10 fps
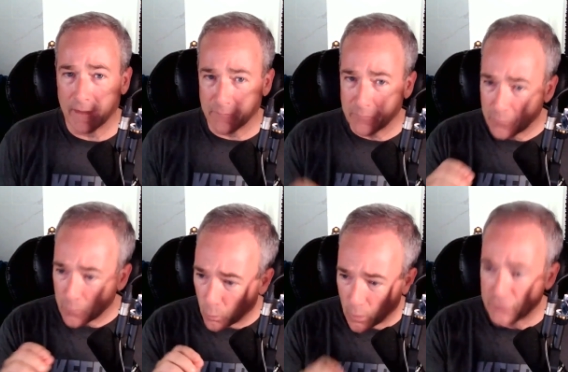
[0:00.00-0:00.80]
And
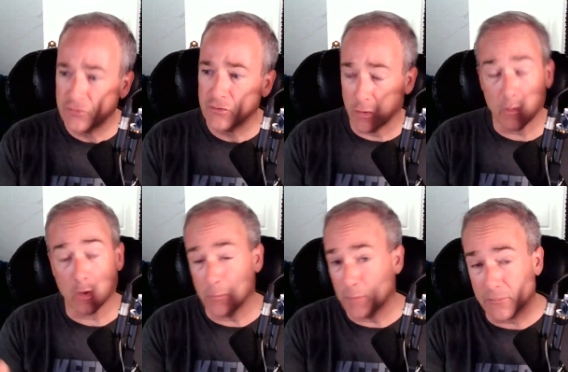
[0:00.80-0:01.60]
once you do, it
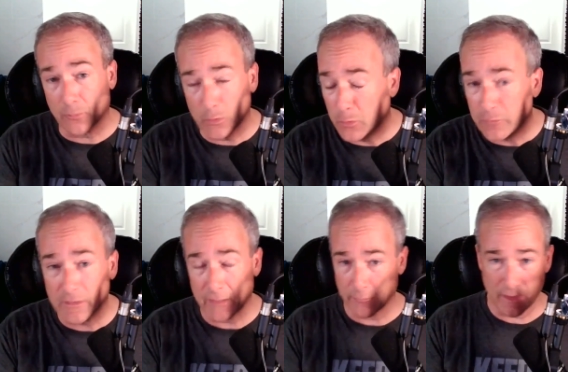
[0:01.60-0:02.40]
could be through a
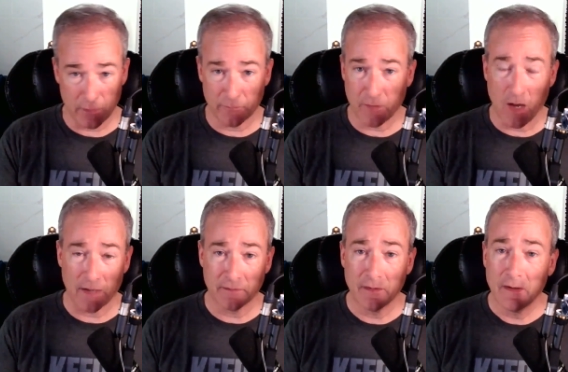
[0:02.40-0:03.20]
newsletter that you've
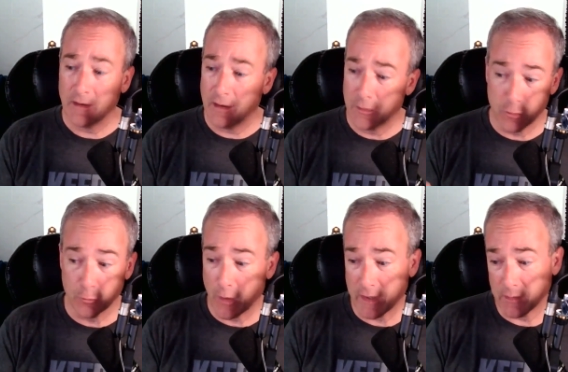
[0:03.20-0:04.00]
got. Uh,
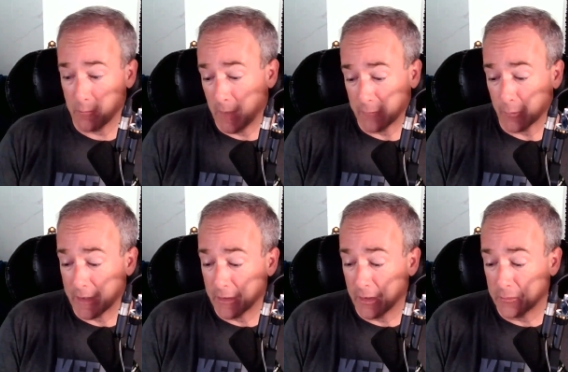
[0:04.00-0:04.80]
you write, might
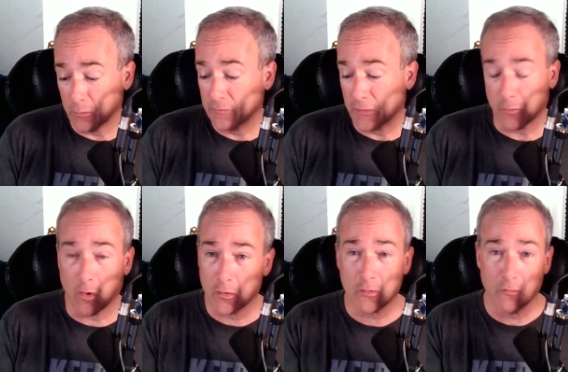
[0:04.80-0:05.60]
write a newsletter
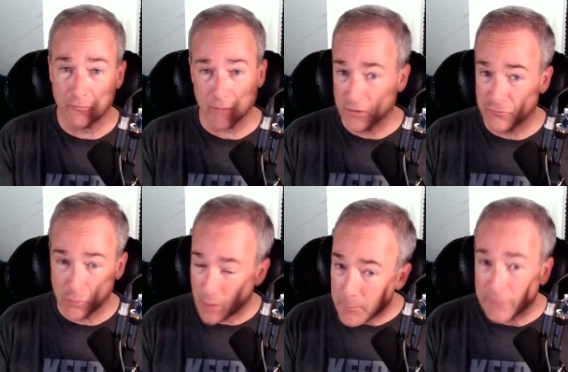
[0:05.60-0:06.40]
article for each
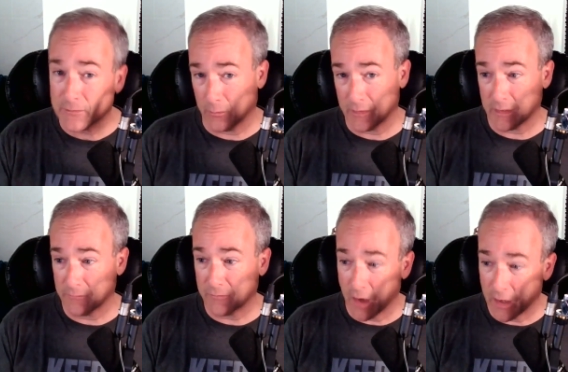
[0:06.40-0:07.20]
new episode that
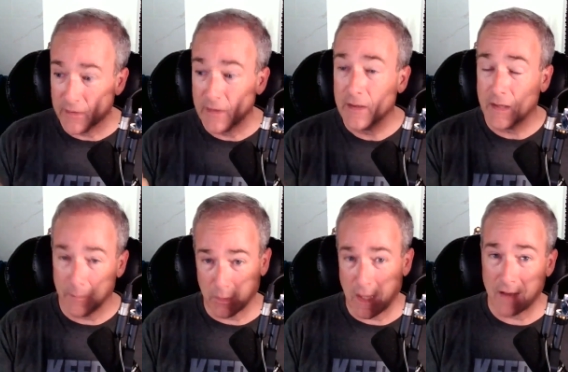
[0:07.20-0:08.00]
you've got
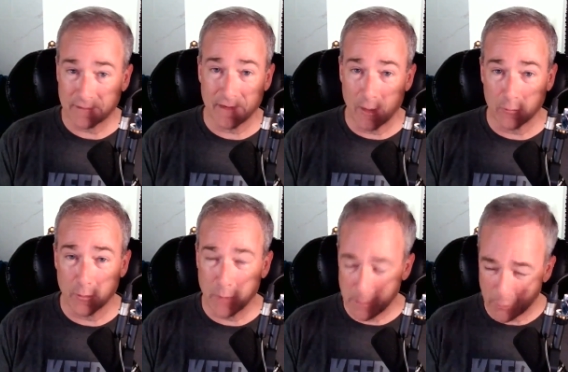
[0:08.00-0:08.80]
and blast it out
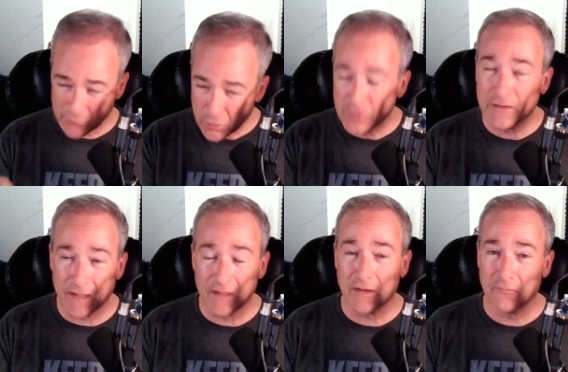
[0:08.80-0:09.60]
to people. It's good to
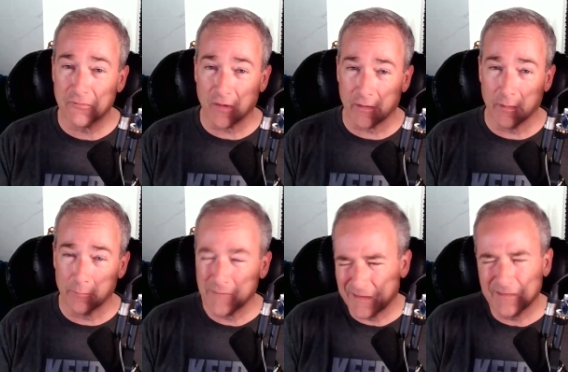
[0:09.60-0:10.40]
get it in front of
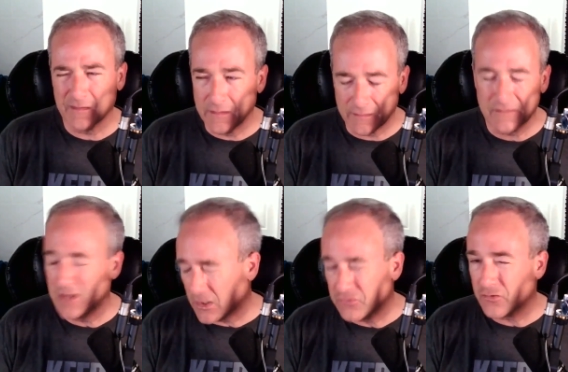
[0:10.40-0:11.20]
them. It's, it's
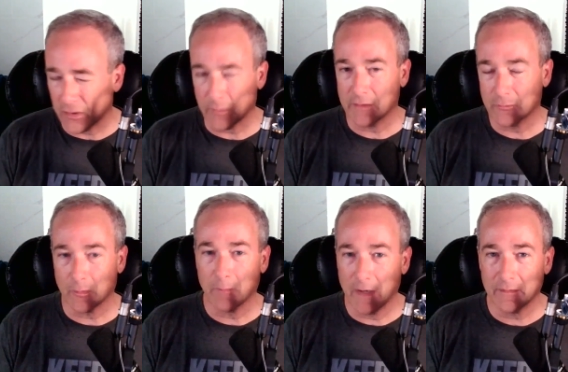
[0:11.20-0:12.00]
nudge theory, to
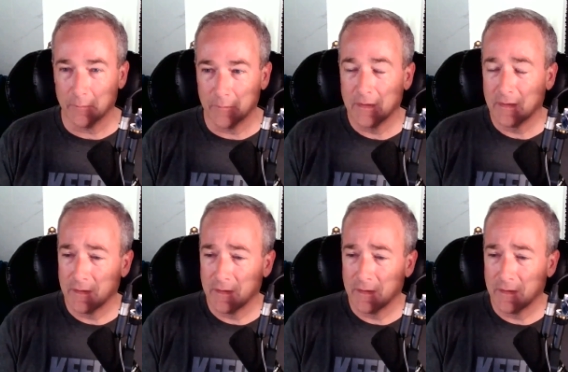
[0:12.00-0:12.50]
remind them